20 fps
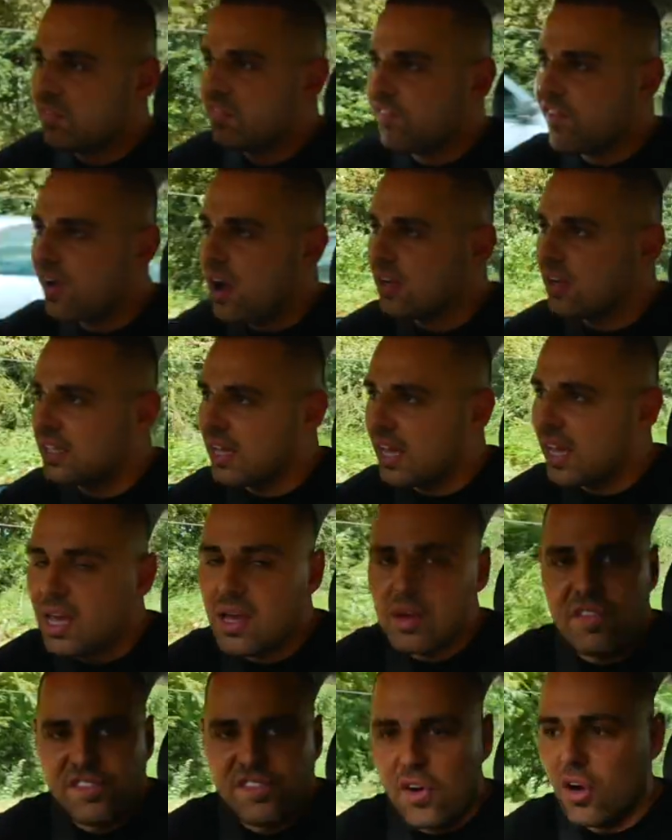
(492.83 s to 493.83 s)
third
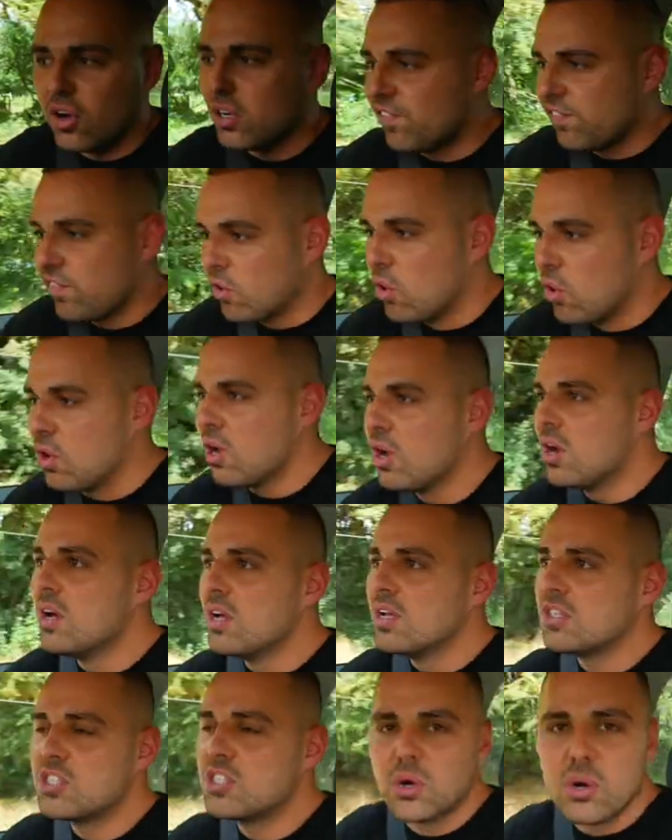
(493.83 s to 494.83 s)
gear, foot on the floor,
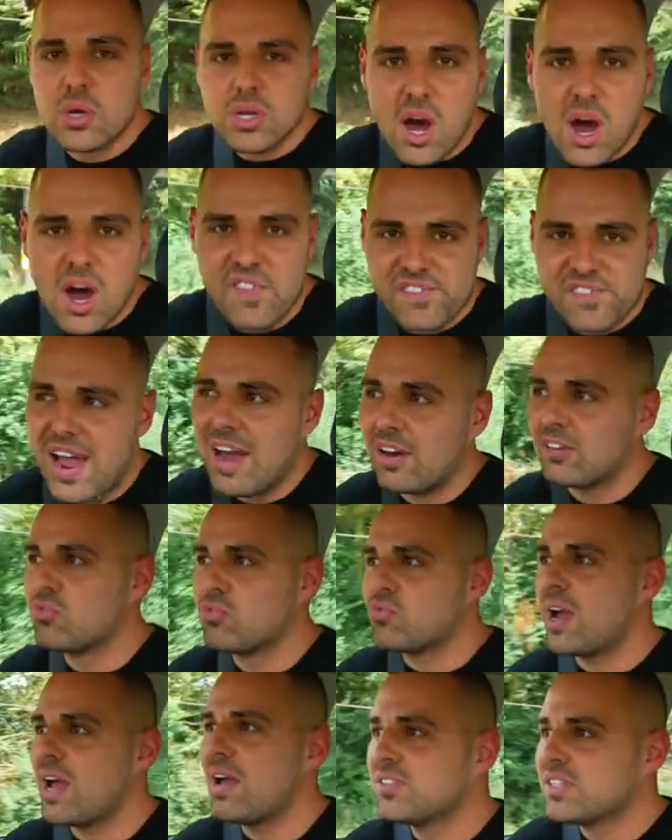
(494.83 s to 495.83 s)

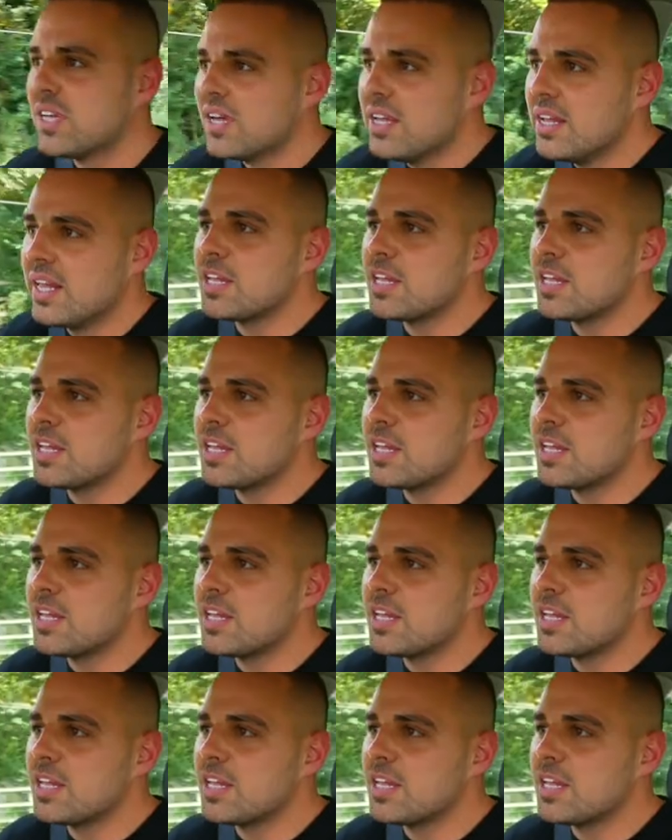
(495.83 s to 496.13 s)
2,500 revs,